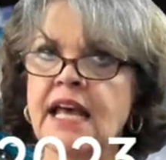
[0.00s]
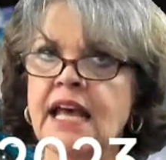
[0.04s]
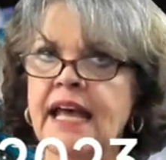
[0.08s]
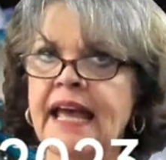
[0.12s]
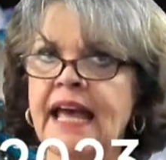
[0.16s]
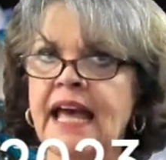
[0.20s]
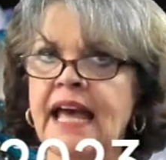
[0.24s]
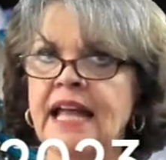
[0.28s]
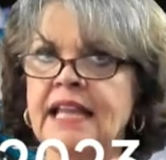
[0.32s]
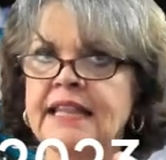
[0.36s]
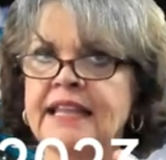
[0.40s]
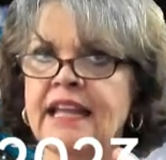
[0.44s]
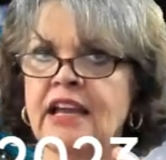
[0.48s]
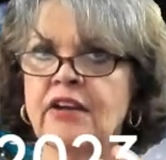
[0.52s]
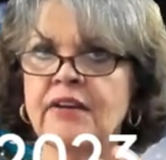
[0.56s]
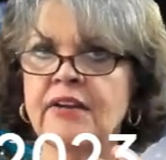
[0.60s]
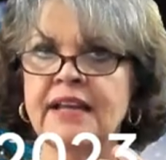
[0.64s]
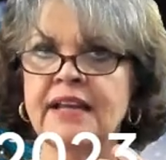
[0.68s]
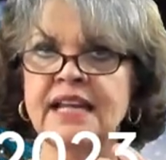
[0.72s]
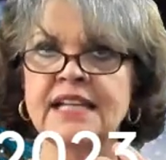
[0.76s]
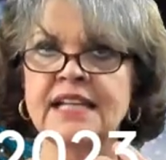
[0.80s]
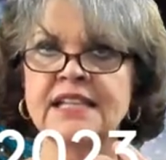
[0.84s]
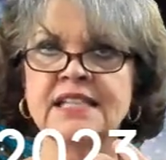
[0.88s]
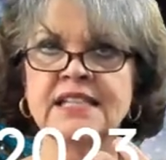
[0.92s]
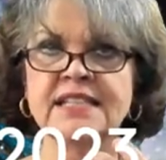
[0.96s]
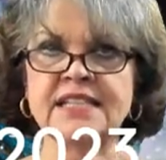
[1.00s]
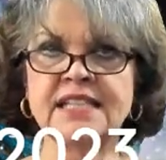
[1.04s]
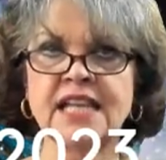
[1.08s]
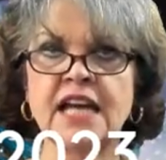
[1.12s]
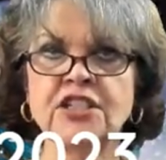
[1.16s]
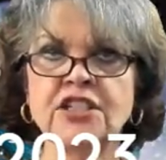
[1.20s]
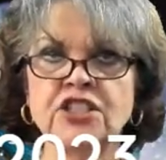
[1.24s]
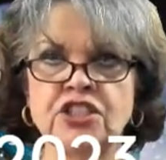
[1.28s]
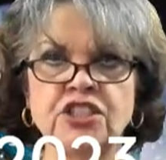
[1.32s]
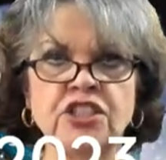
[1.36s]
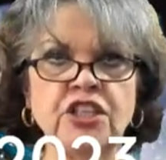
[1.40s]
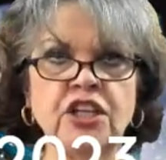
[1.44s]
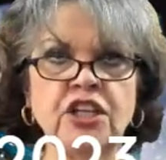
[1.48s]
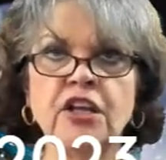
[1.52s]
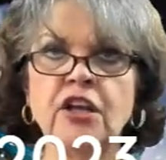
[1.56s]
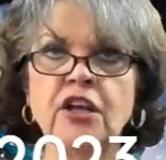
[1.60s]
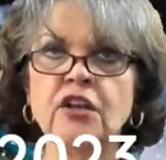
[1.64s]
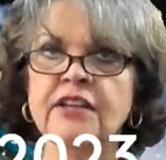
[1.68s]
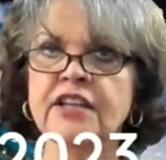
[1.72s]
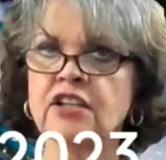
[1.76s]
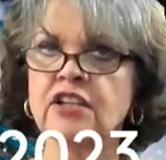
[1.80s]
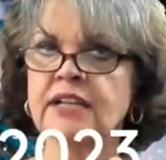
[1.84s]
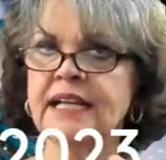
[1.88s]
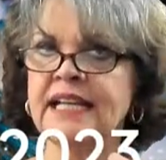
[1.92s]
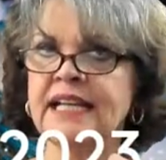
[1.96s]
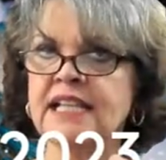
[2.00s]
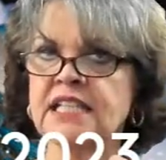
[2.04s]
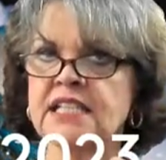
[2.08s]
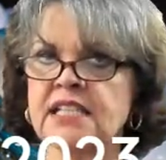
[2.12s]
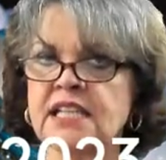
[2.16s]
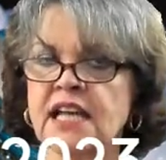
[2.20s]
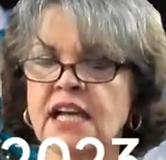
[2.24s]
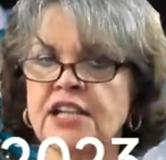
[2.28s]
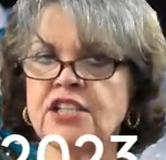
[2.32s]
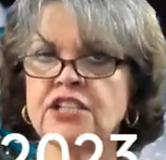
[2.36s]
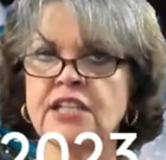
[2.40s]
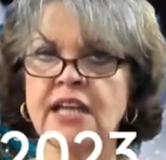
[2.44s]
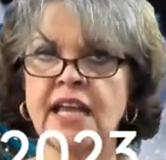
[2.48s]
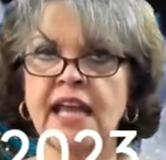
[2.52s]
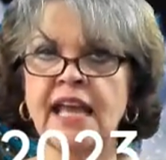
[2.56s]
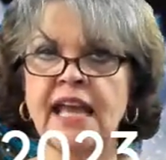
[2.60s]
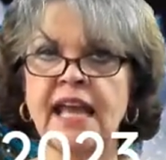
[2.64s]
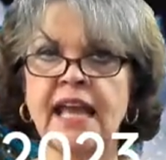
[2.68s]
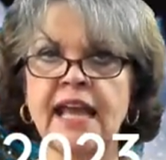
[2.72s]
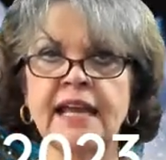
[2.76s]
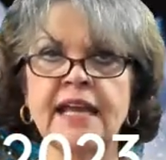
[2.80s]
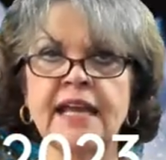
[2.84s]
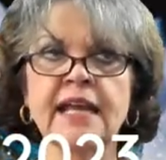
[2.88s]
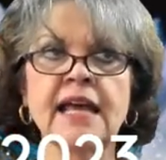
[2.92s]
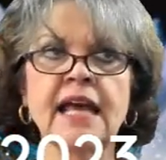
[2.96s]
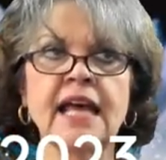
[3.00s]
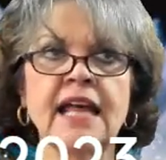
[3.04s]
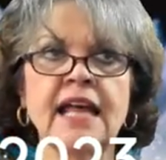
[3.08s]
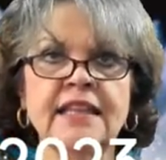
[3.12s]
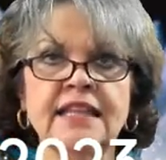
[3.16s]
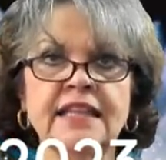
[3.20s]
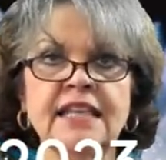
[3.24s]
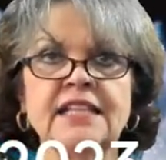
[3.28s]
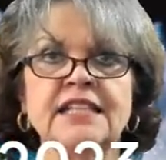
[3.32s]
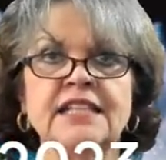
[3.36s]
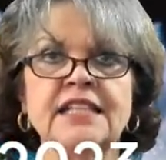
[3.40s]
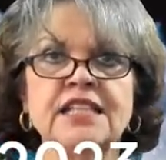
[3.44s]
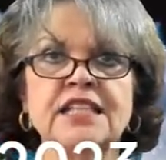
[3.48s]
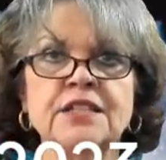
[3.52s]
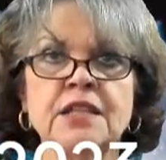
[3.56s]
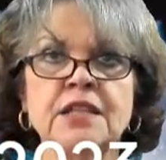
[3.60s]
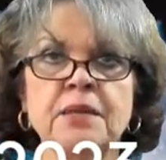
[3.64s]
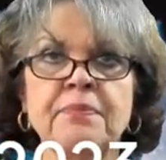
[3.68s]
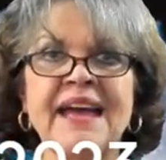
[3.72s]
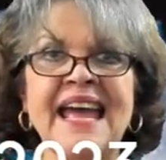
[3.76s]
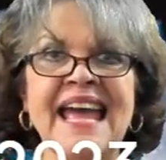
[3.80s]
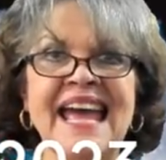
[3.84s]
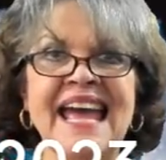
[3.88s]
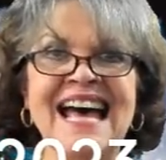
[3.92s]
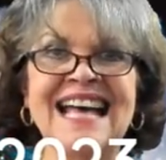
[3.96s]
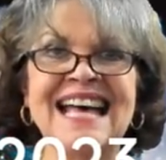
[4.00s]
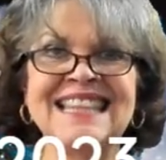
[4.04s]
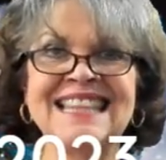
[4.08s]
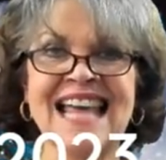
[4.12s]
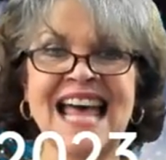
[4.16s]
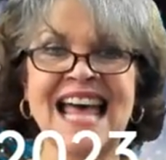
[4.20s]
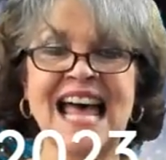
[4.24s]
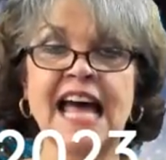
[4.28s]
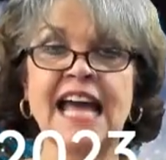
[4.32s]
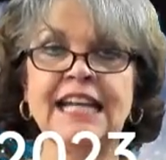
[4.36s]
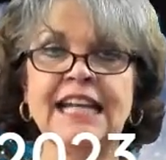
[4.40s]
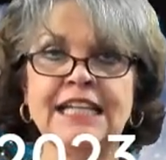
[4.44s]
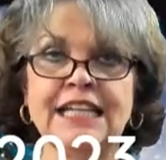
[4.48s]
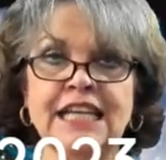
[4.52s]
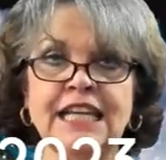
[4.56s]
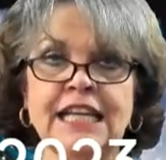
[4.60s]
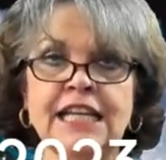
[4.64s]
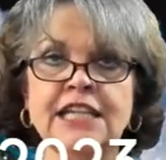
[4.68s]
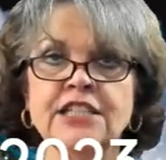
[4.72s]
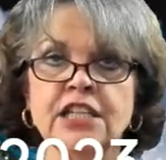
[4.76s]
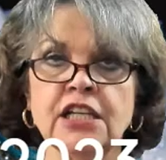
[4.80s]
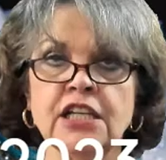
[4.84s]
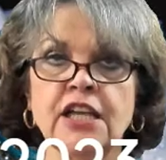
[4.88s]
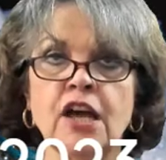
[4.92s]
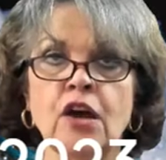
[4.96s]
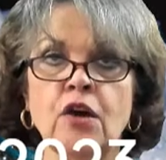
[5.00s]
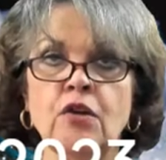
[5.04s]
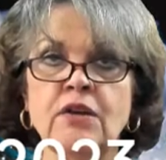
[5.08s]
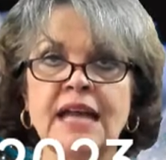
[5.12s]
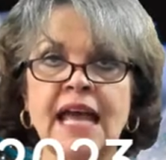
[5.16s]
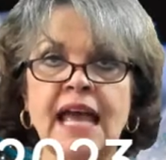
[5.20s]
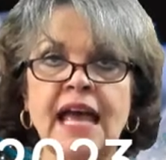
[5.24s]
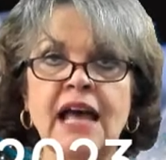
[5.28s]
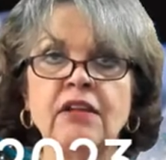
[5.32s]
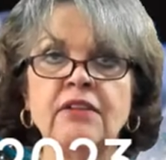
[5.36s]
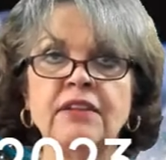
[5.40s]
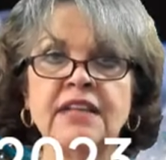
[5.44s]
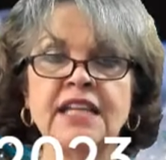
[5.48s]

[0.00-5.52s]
and there is such, you know, there is such a this is the path I need to go down.